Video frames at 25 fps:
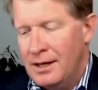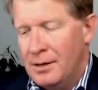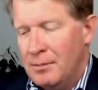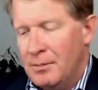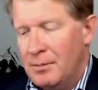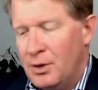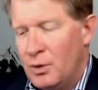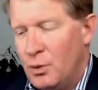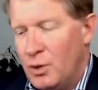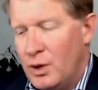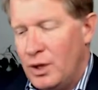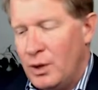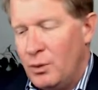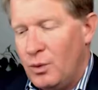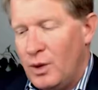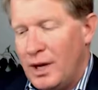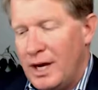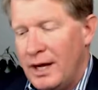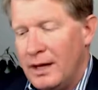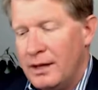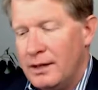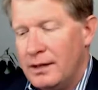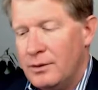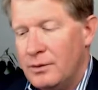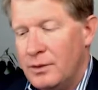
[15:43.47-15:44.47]
But we
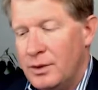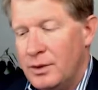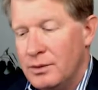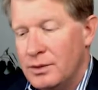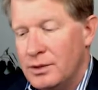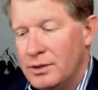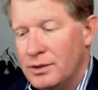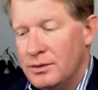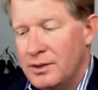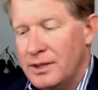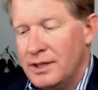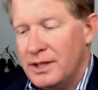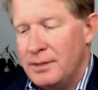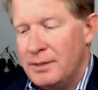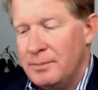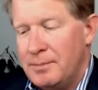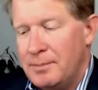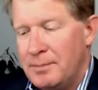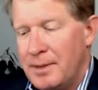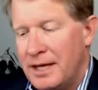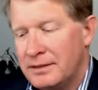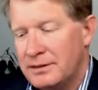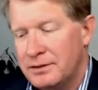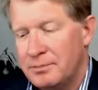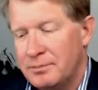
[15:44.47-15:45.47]
were doing
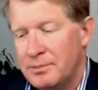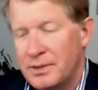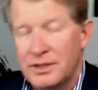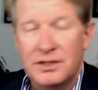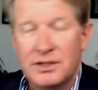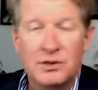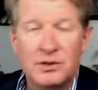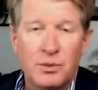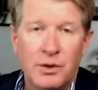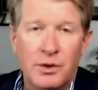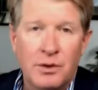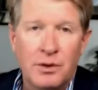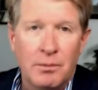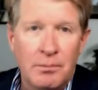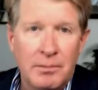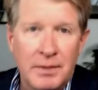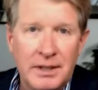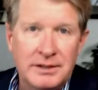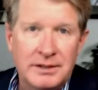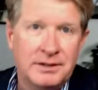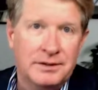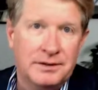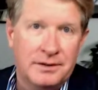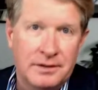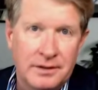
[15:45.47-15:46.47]
eBuy submissions. We were
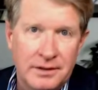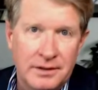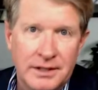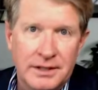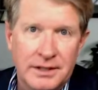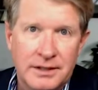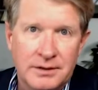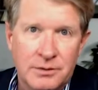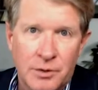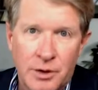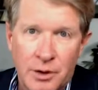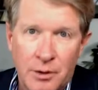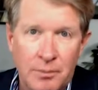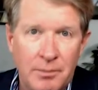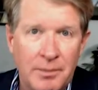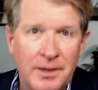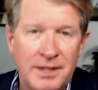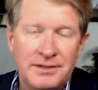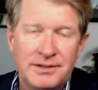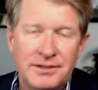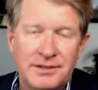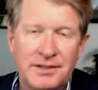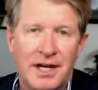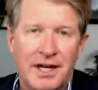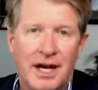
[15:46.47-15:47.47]
missing things. We were
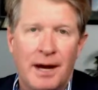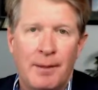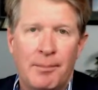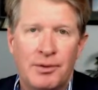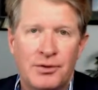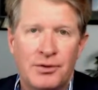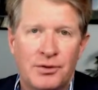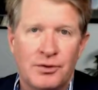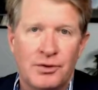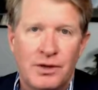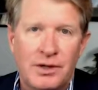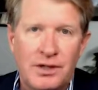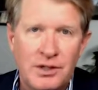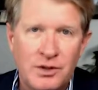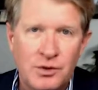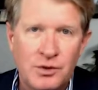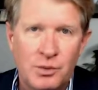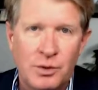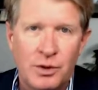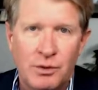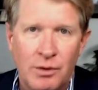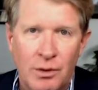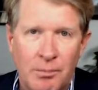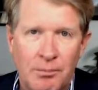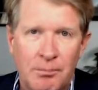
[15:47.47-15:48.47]
missing opportunities.
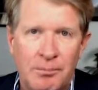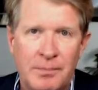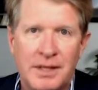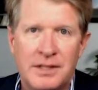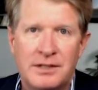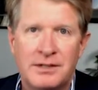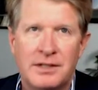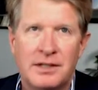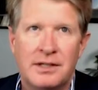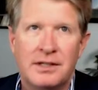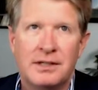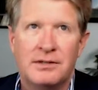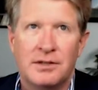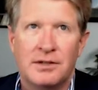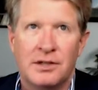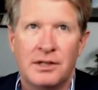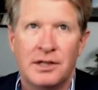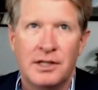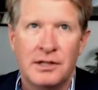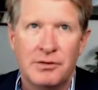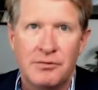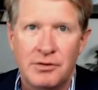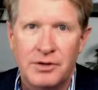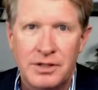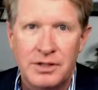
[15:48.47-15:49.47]
We were missing
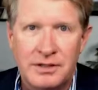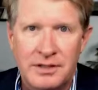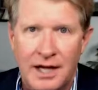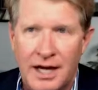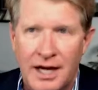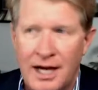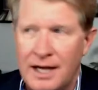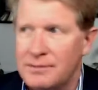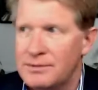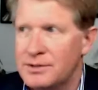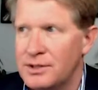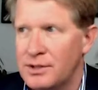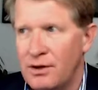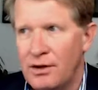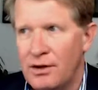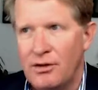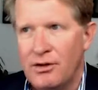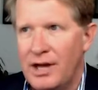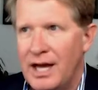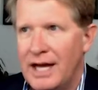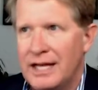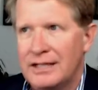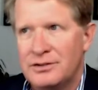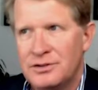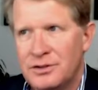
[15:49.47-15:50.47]
delivery times and all
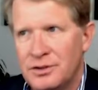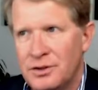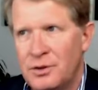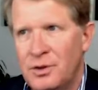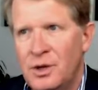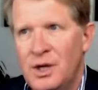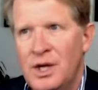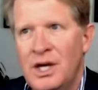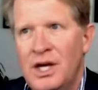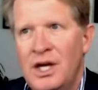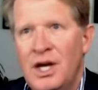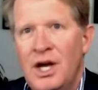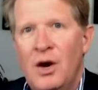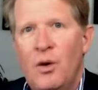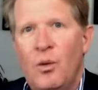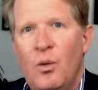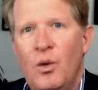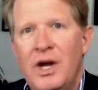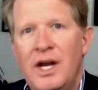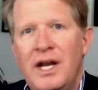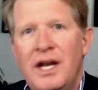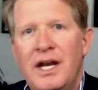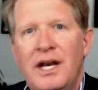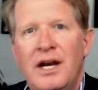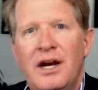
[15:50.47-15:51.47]
that. So
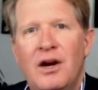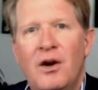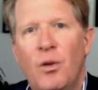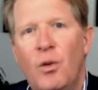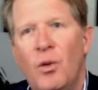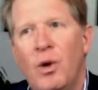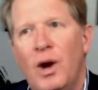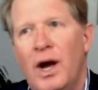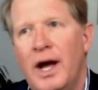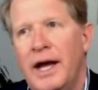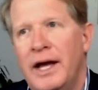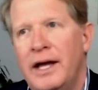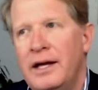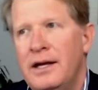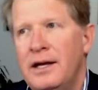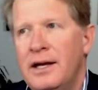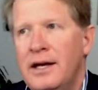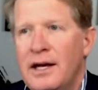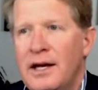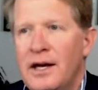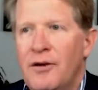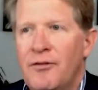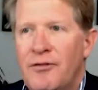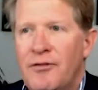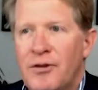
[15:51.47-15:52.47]
we needed a way,
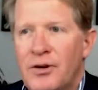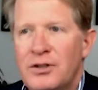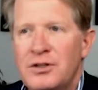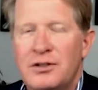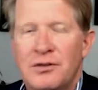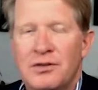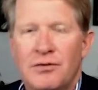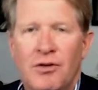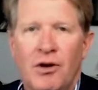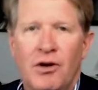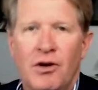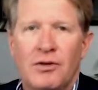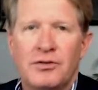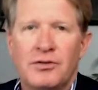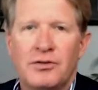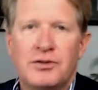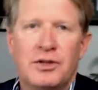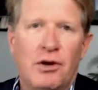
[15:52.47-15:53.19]
first of all, to